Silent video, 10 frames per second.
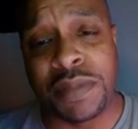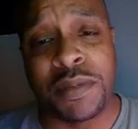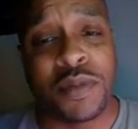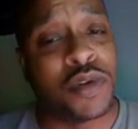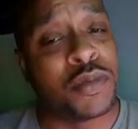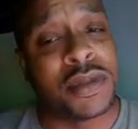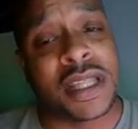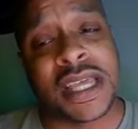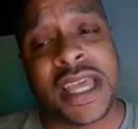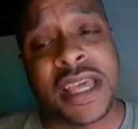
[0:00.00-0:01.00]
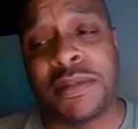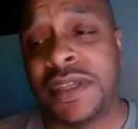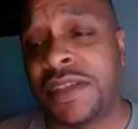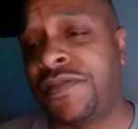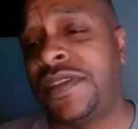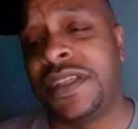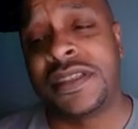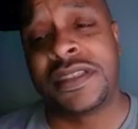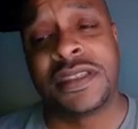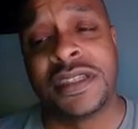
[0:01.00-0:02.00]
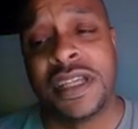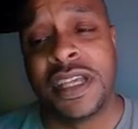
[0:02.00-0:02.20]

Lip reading: And people are gonna be like, "Hey, I'm looking for this."